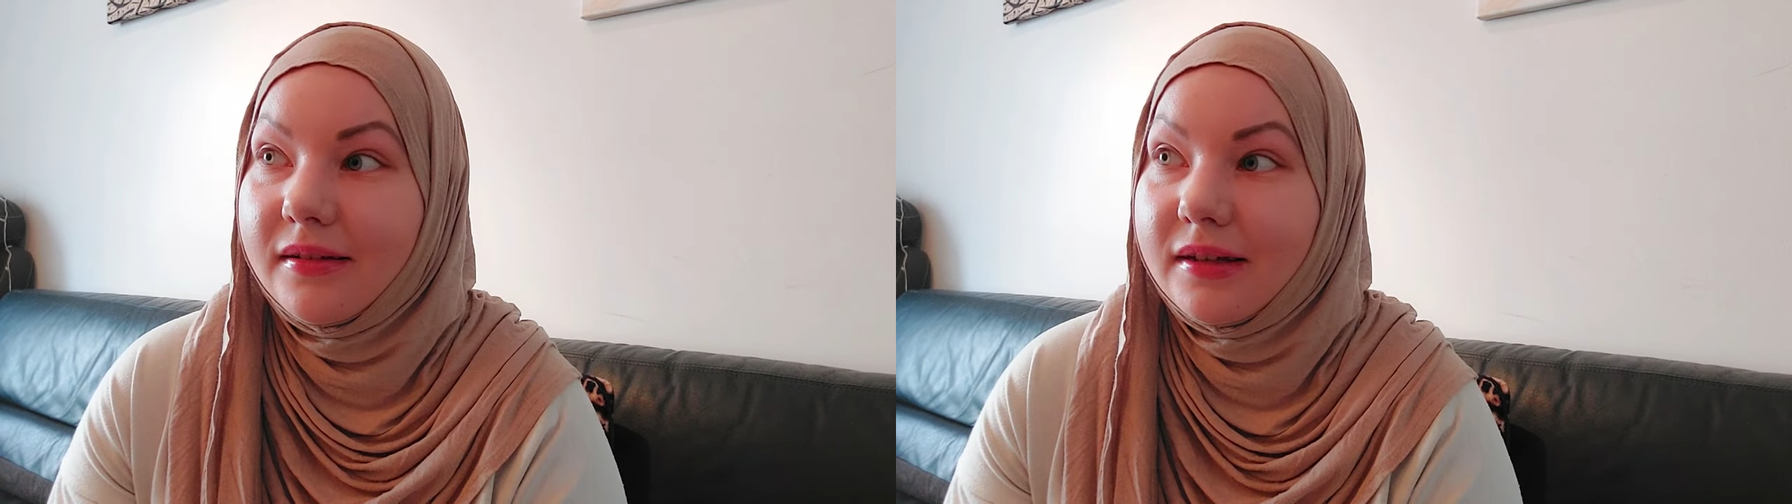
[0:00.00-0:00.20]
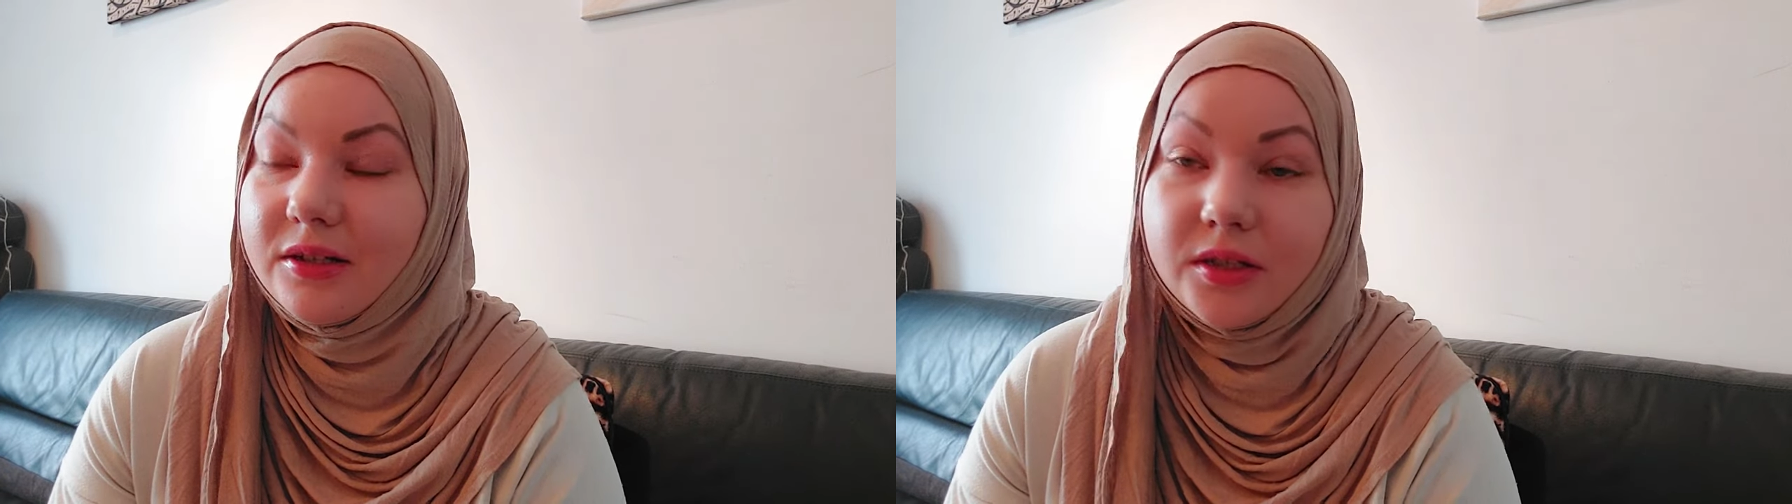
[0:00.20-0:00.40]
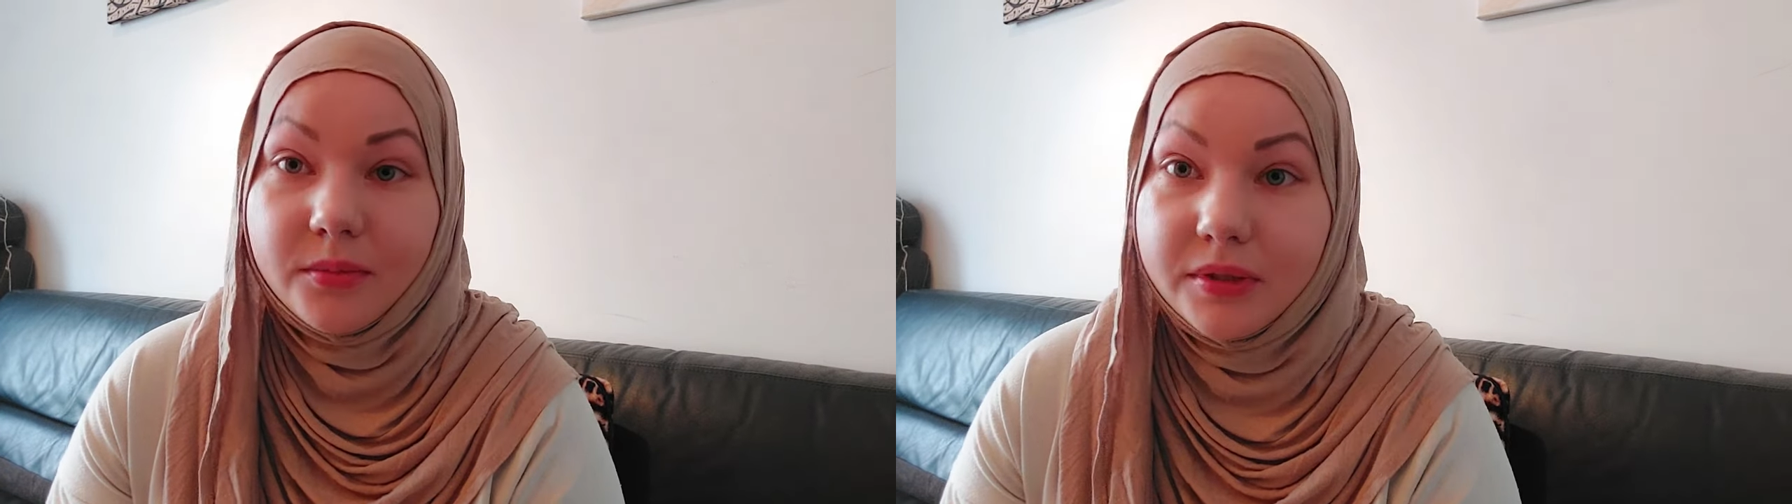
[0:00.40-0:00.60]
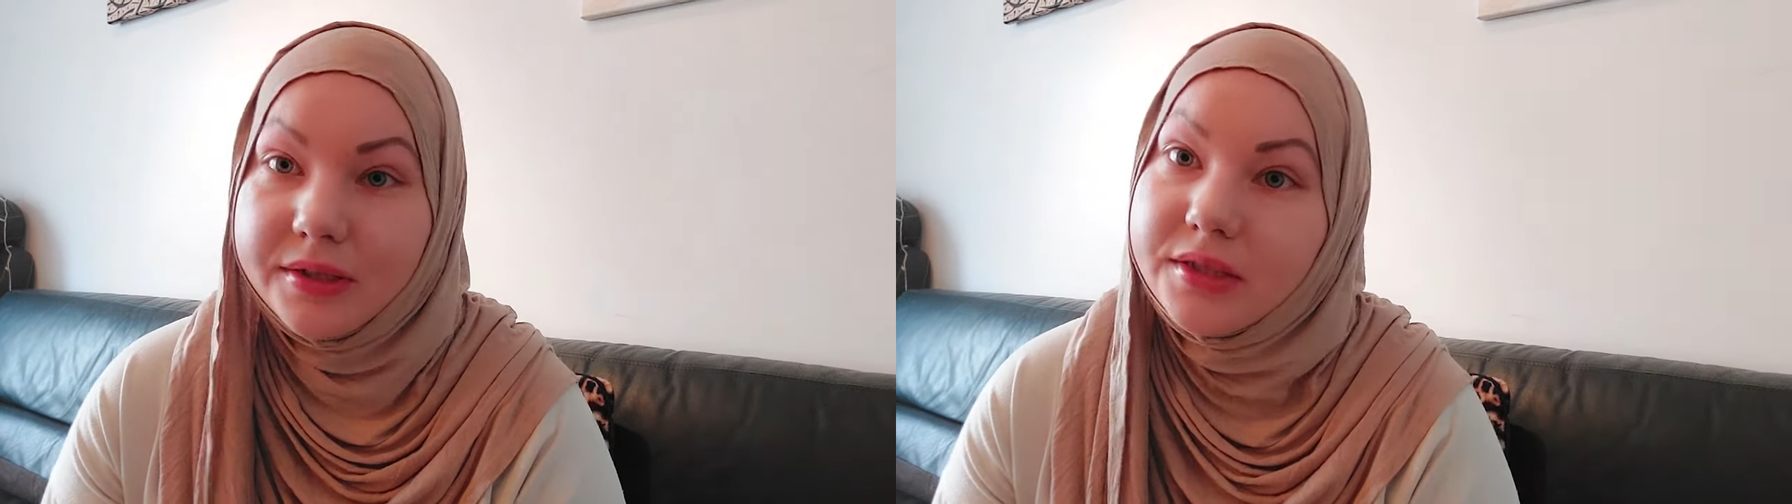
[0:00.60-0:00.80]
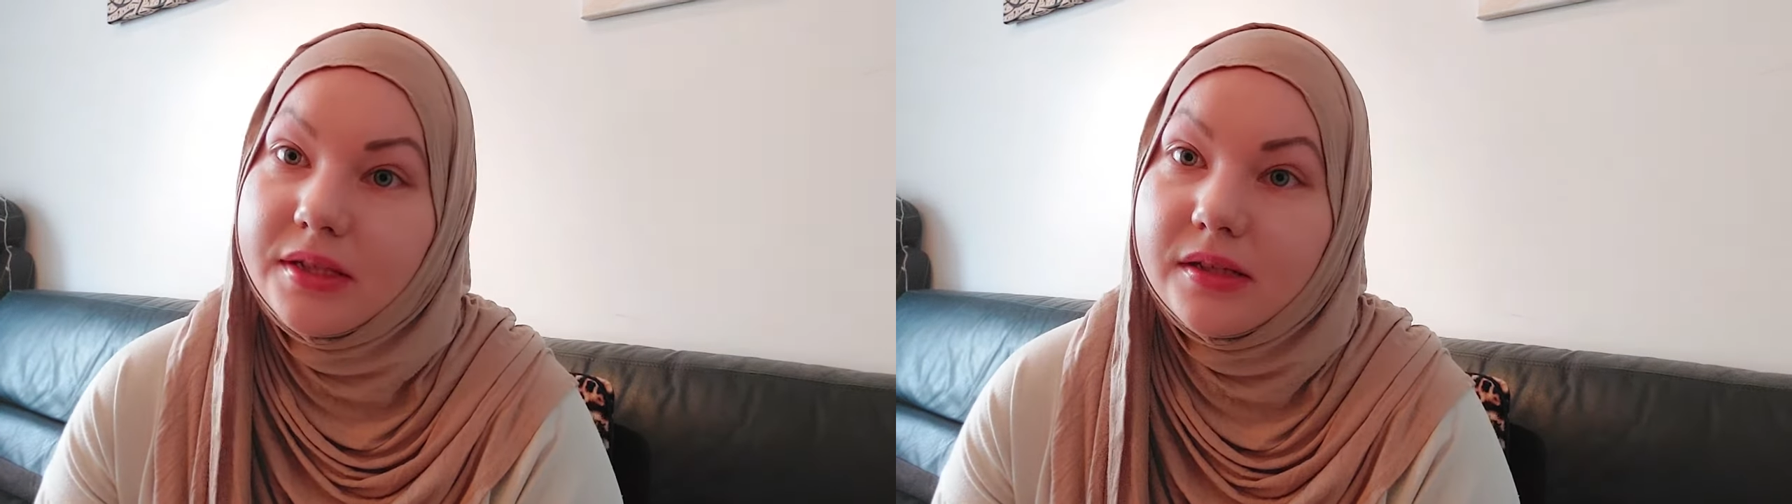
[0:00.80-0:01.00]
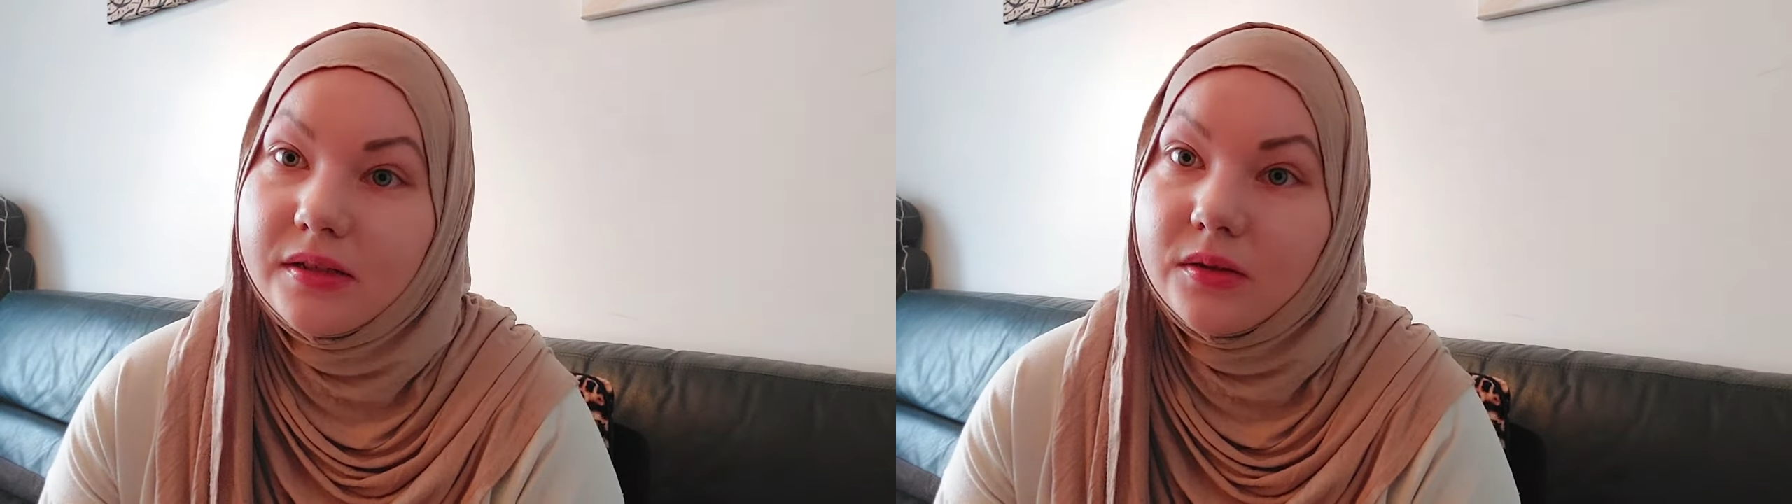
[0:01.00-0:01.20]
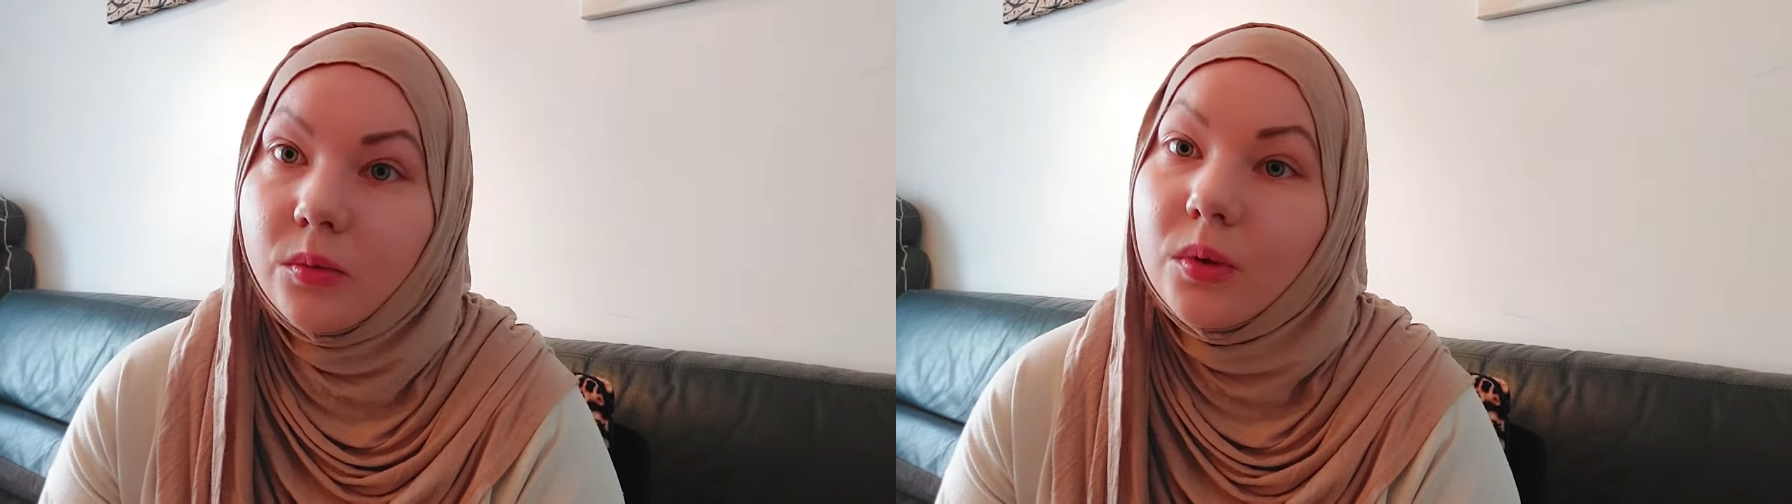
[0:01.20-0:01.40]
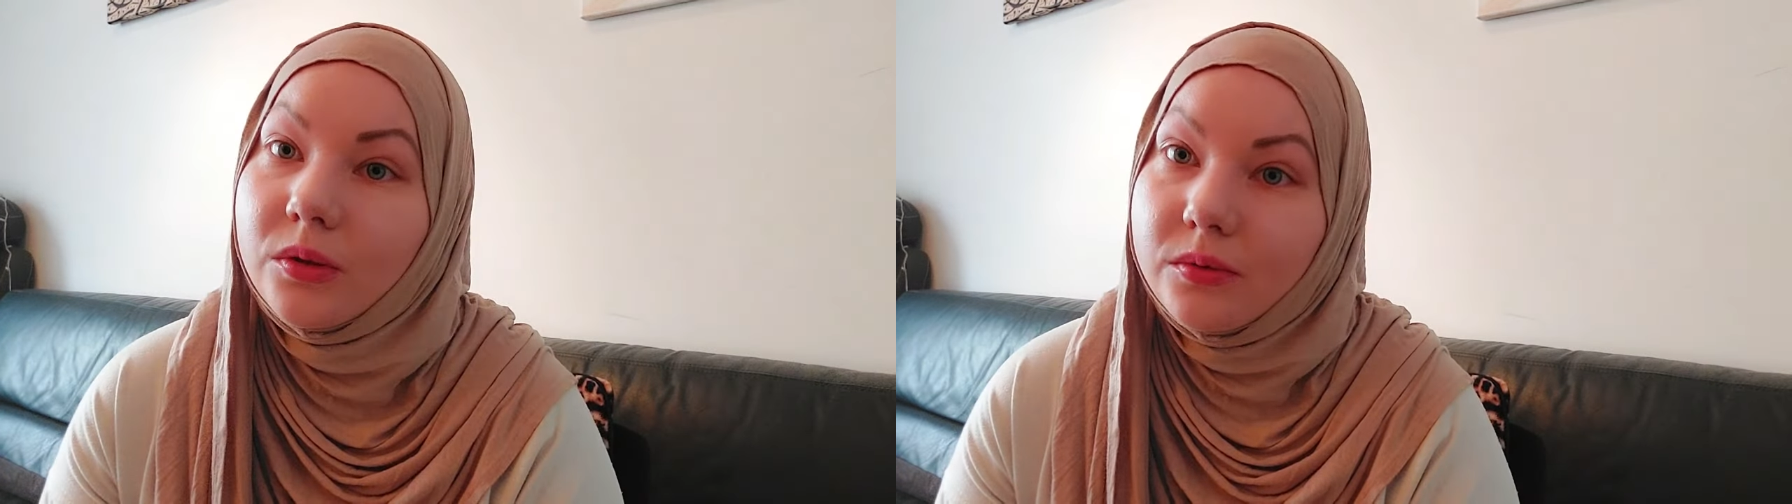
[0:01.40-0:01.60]
there are some Christians
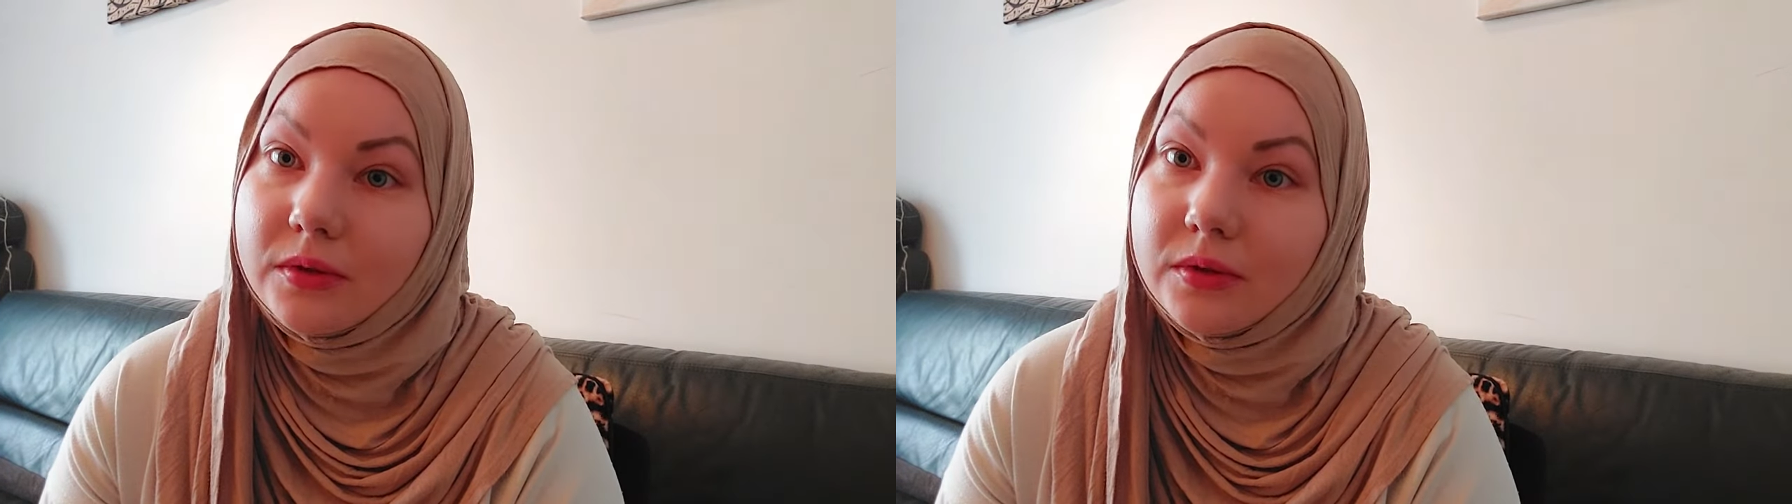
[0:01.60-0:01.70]
who want